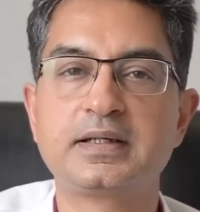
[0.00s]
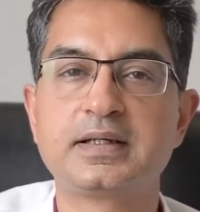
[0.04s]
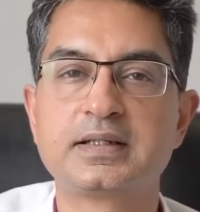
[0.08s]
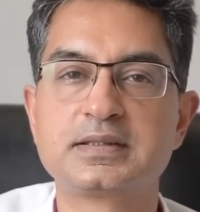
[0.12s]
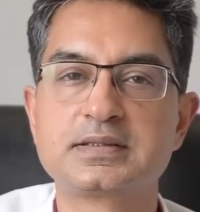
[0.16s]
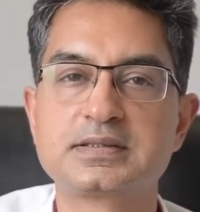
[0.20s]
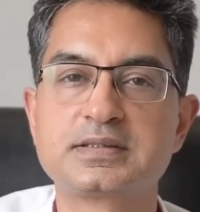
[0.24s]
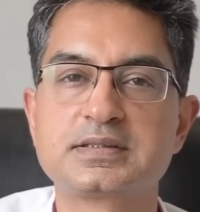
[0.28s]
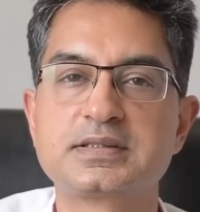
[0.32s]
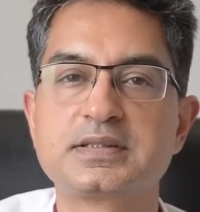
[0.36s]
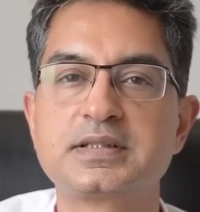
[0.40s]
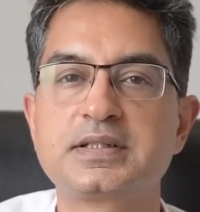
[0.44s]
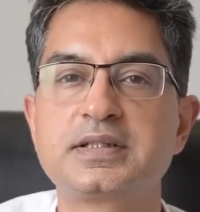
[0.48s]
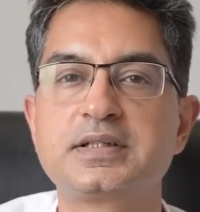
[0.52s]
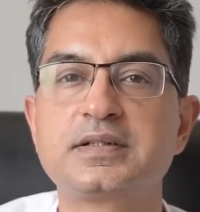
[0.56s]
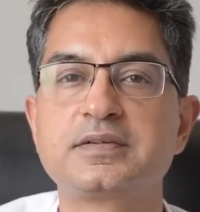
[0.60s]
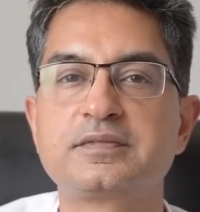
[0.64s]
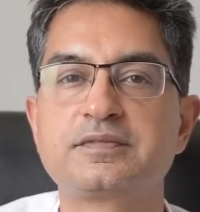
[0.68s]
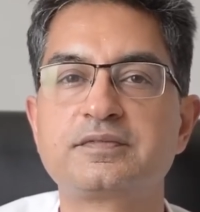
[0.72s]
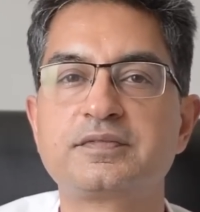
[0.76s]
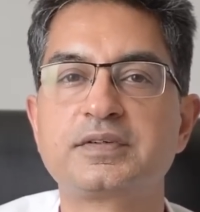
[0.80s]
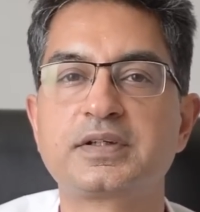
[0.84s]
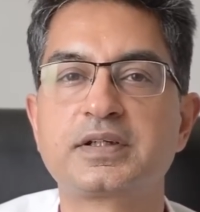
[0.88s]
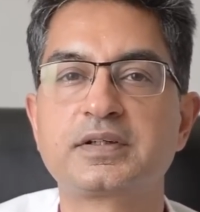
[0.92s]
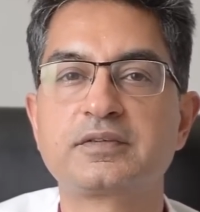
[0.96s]
and see
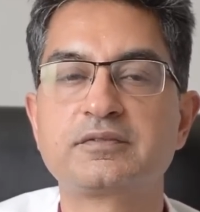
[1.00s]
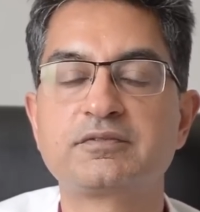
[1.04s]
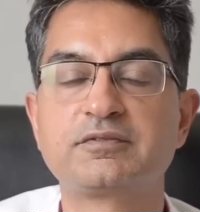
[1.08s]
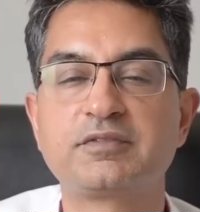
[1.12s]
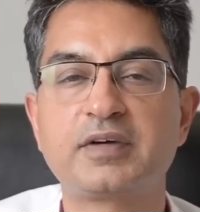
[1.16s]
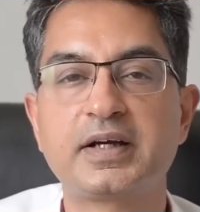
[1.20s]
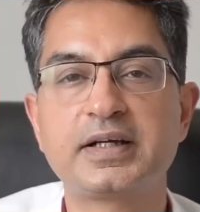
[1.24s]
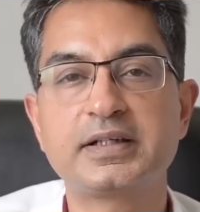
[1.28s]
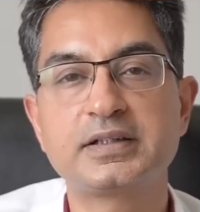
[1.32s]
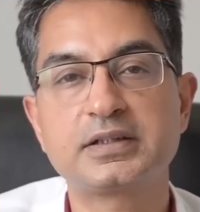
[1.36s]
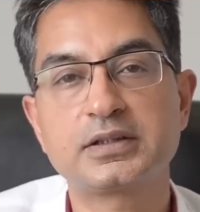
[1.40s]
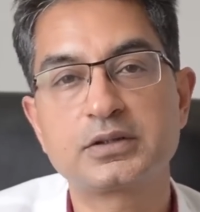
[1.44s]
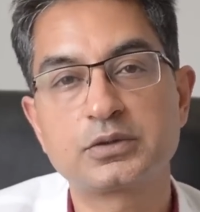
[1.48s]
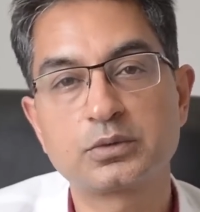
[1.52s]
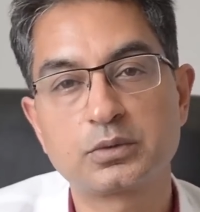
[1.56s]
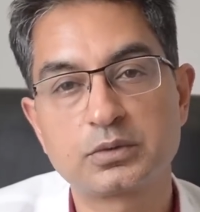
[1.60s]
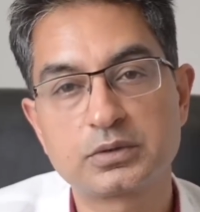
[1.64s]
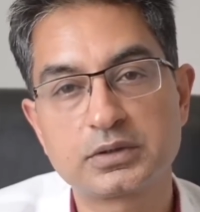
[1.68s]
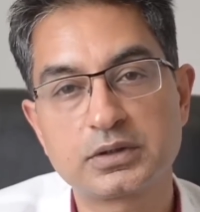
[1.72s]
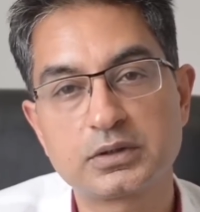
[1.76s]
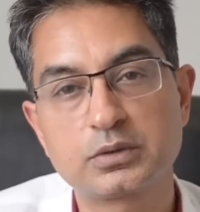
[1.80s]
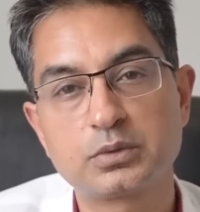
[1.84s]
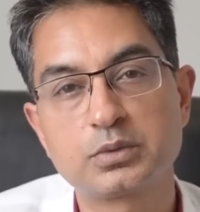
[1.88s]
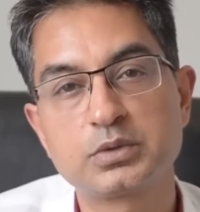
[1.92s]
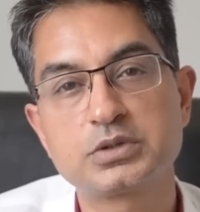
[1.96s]
if we can find a
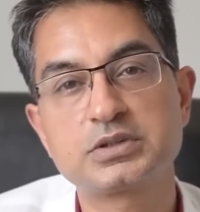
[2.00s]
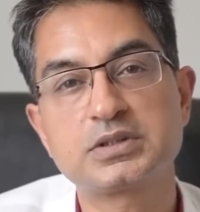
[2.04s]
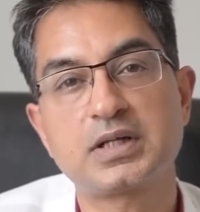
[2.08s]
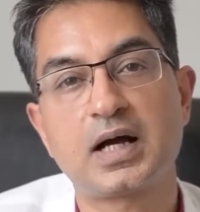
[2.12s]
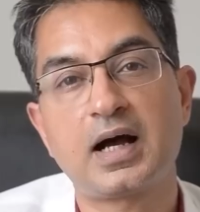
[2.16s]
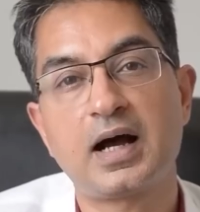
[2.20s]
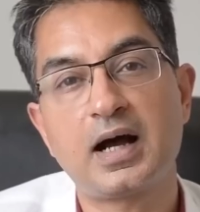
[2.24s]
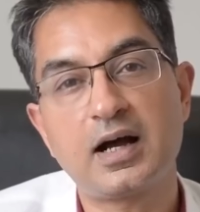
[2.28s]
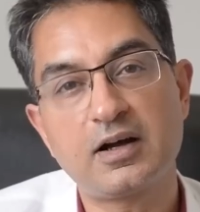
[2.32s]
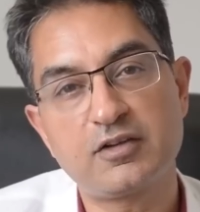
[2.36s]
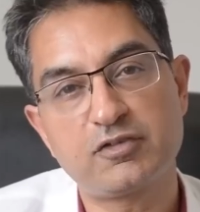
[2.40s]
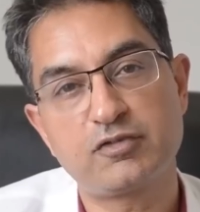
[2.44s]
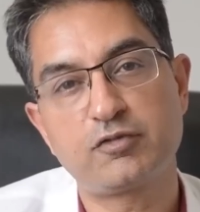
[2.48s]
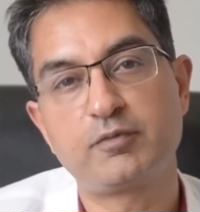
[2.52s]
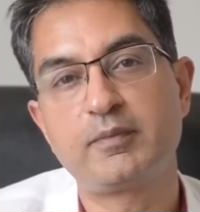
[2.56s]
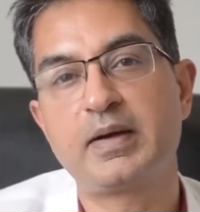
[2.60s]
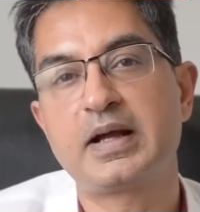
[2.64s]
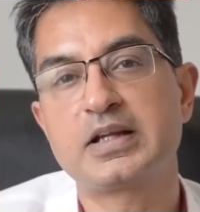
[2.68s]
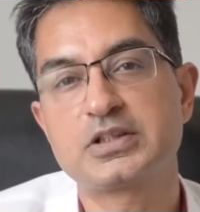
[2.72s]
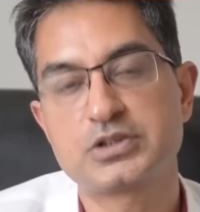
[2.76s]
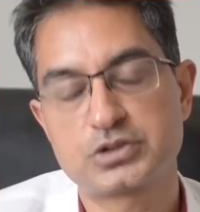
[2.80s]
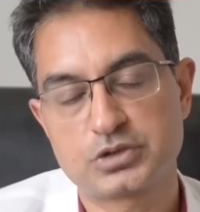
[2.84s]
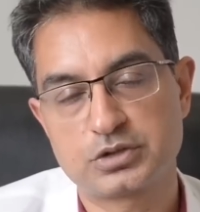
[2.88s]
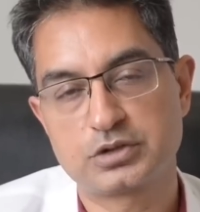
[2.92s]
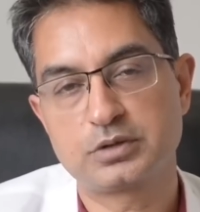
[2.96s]
donor who is half
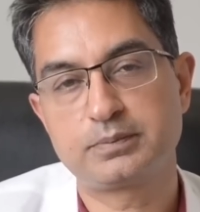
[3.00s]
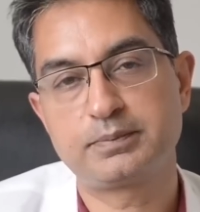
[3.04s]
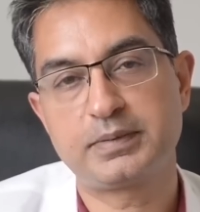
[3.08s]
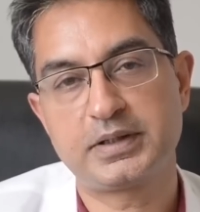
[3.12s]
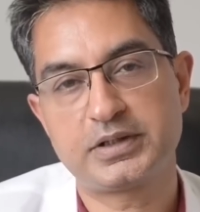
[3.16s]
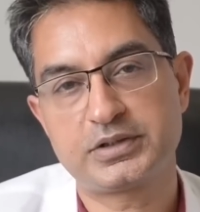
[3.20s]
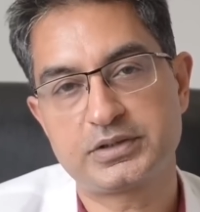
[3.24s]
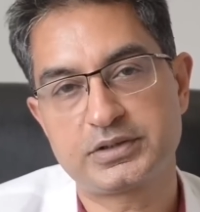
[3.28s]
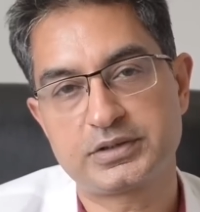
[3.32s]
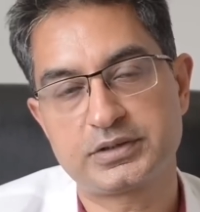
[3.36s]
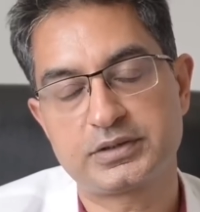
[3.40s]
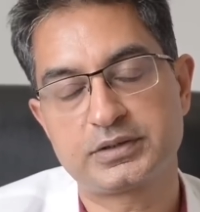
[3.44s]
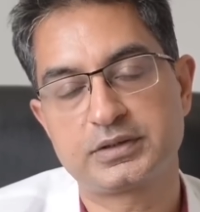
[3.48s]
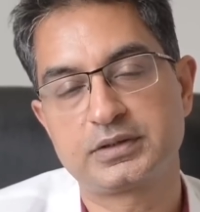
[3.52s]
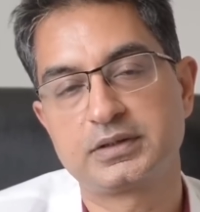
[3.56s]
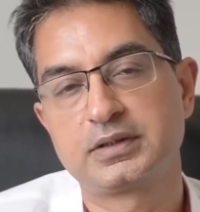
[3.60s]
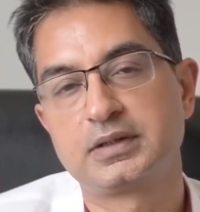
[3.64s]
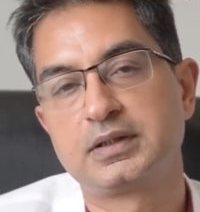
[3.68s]
matched to the patient.